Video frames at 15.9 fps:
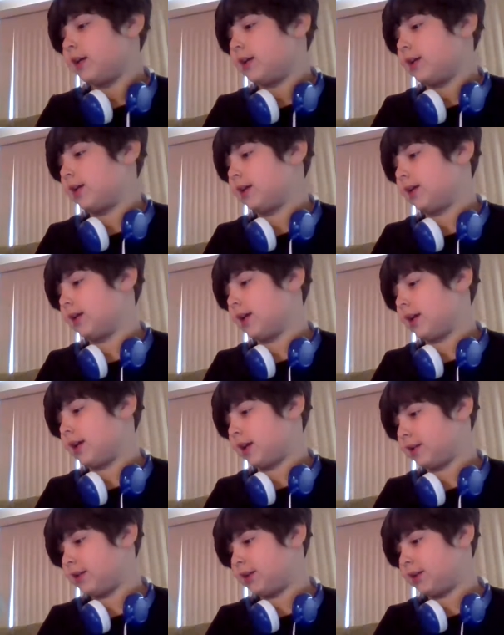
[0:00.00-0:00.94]
He
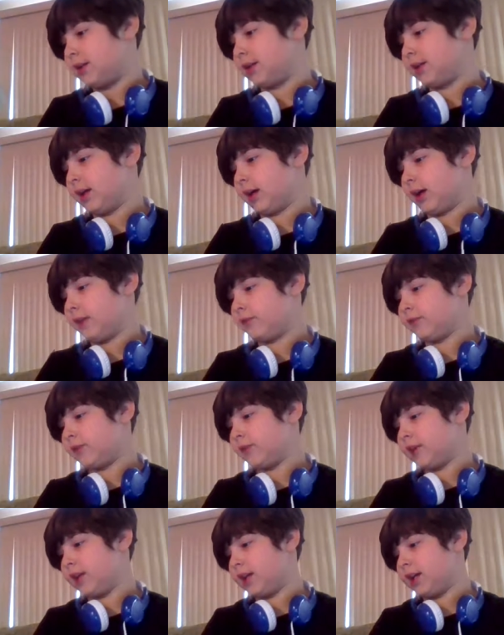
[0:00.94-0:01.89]
and he
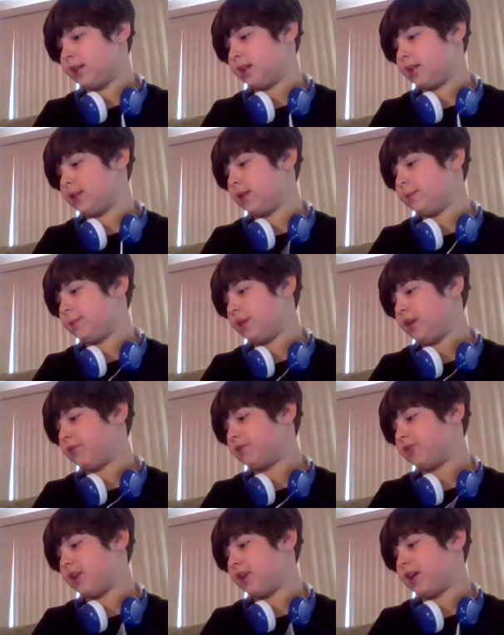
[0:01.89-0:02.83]
huffed and he
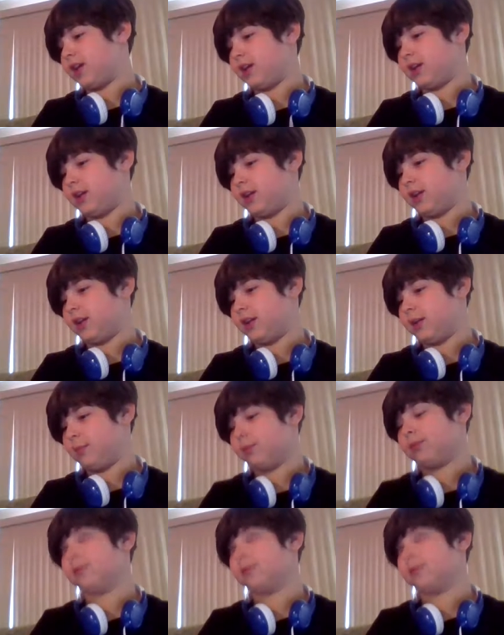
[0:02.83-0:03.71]
puffed and he